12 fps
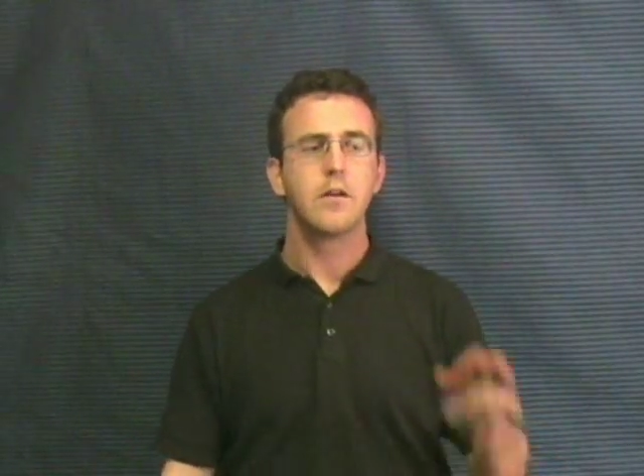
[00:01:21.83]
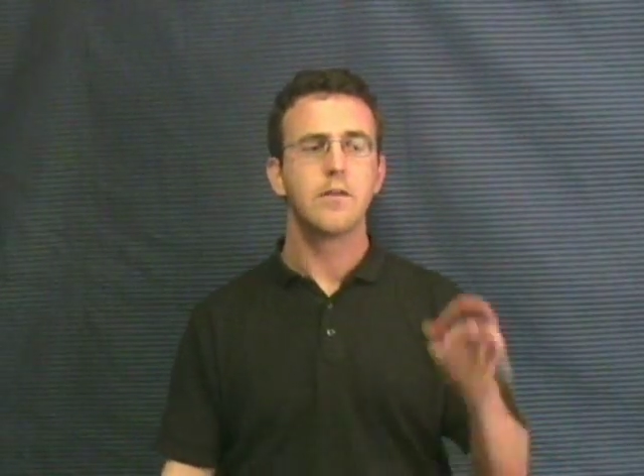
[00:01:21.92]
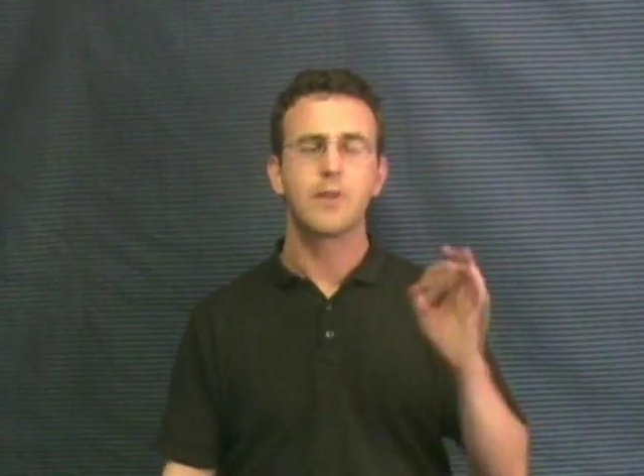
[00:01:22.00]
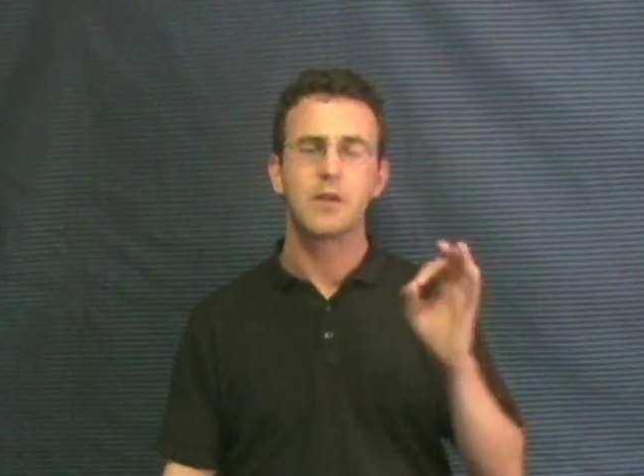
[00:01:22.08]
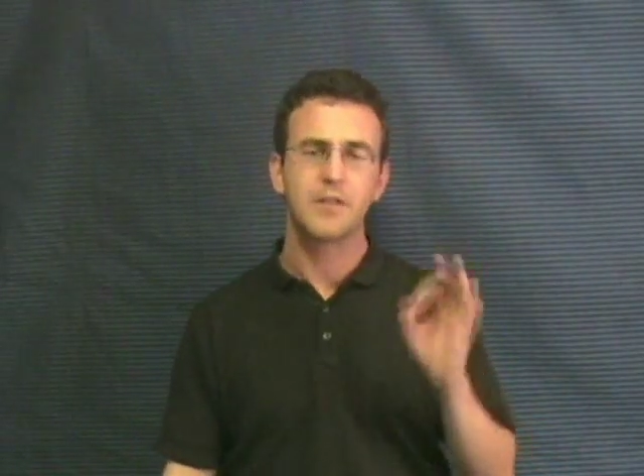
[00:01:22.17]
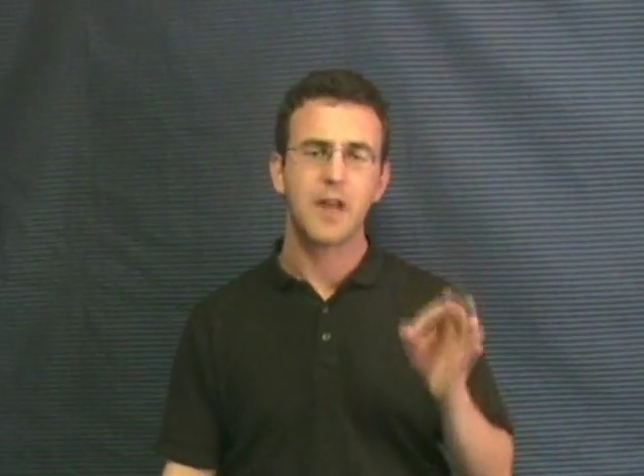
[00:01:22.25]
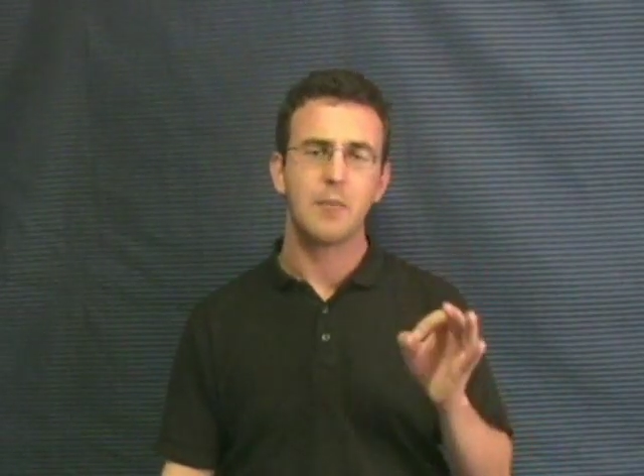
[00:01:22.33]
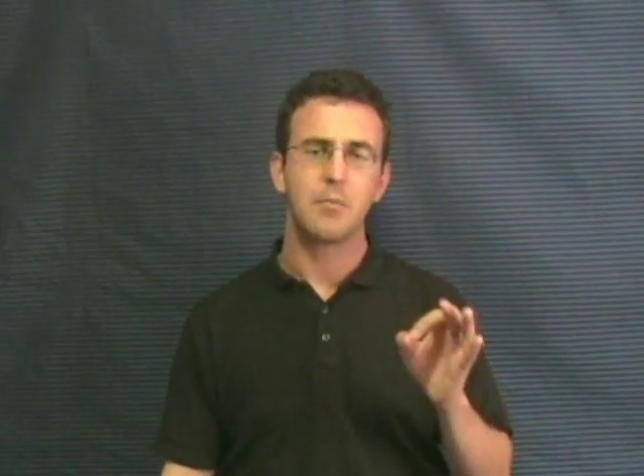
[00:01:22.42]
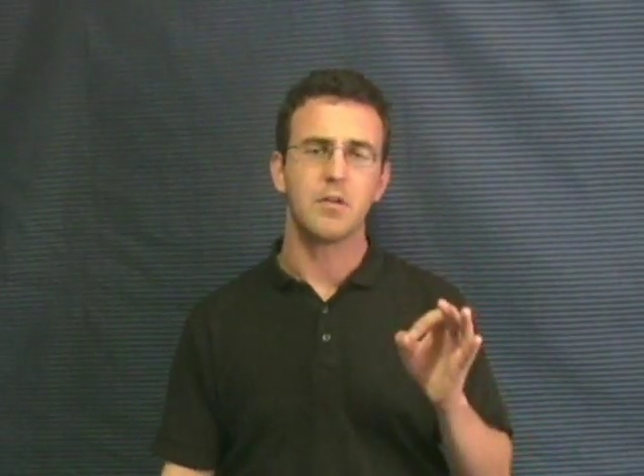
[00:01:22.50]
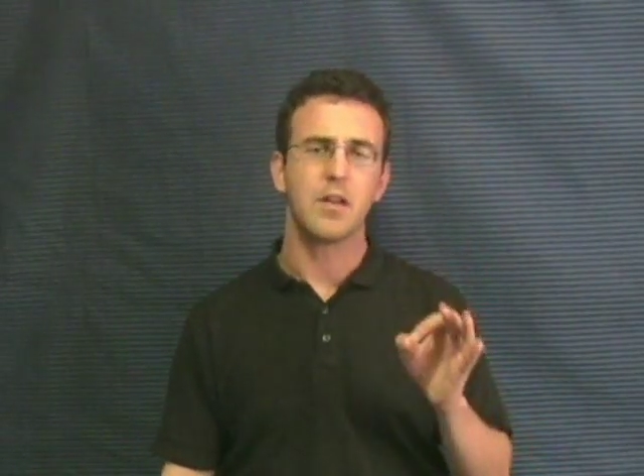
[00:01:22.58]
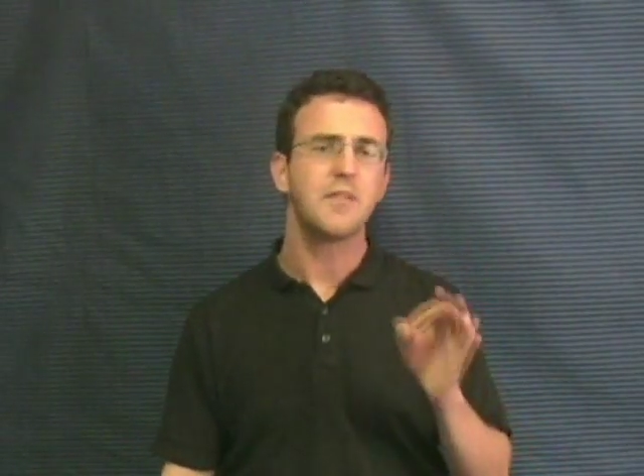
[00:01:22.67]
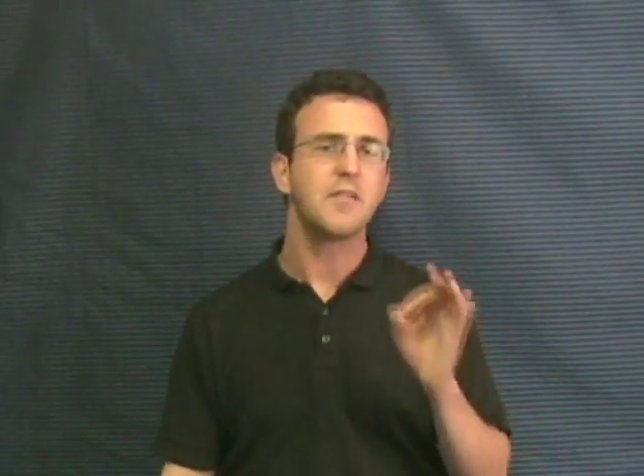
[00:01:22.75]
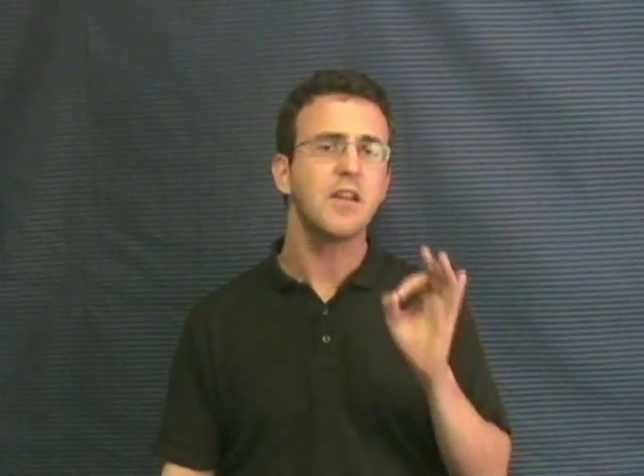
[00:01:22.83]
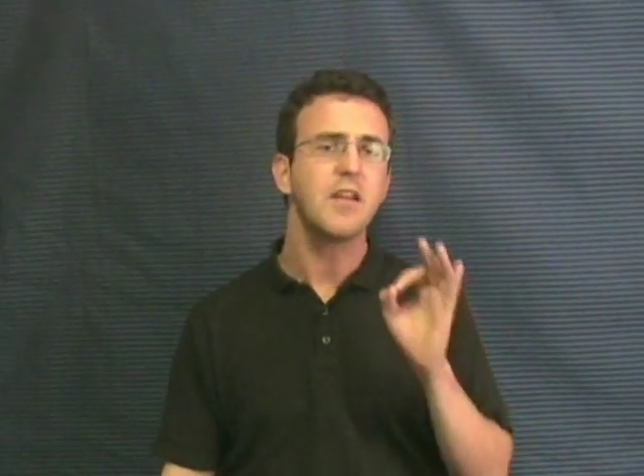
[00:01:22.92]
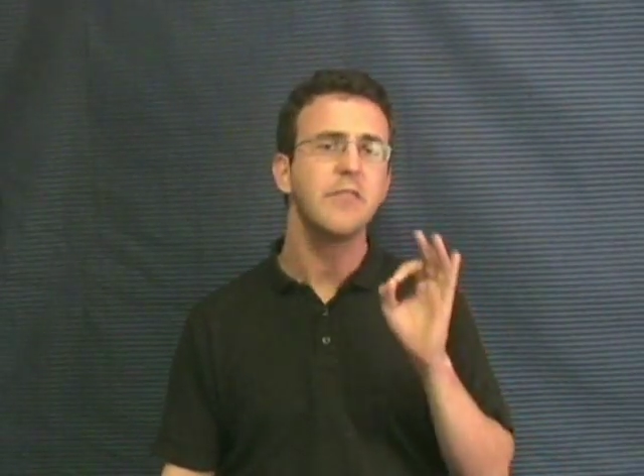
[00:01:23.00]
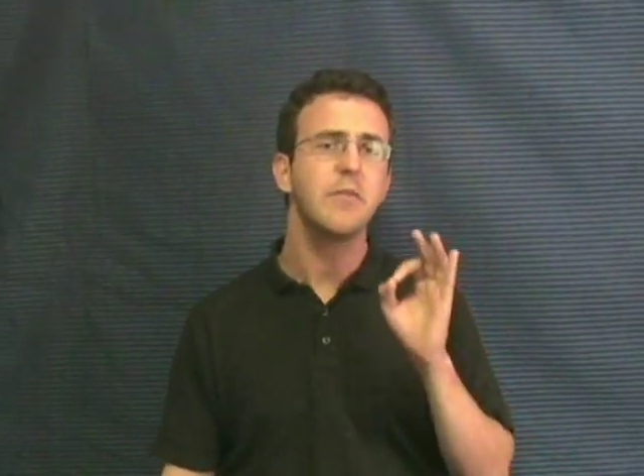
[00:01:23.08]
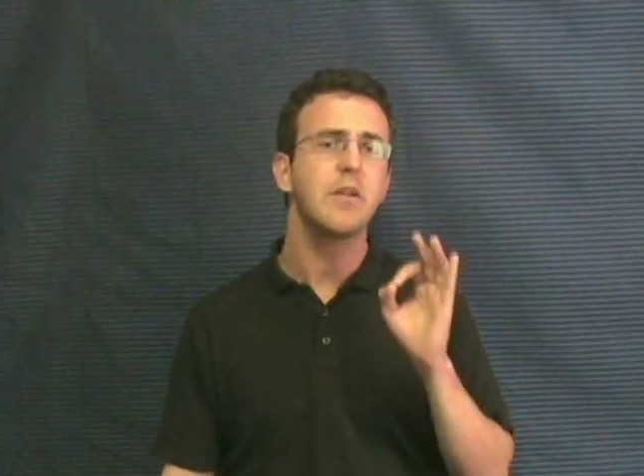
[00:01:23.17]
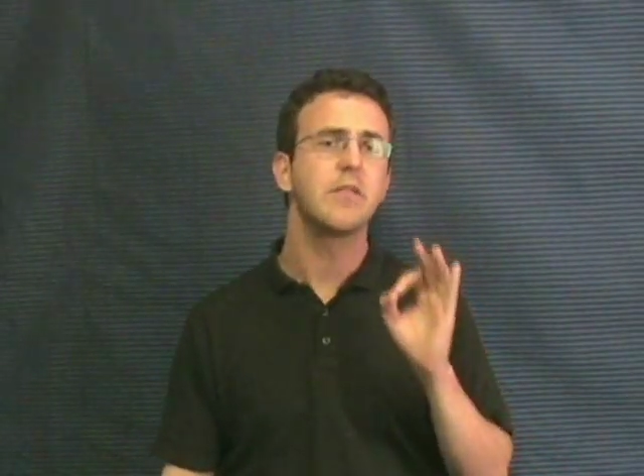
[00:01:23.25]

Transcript: For example, let's say you've been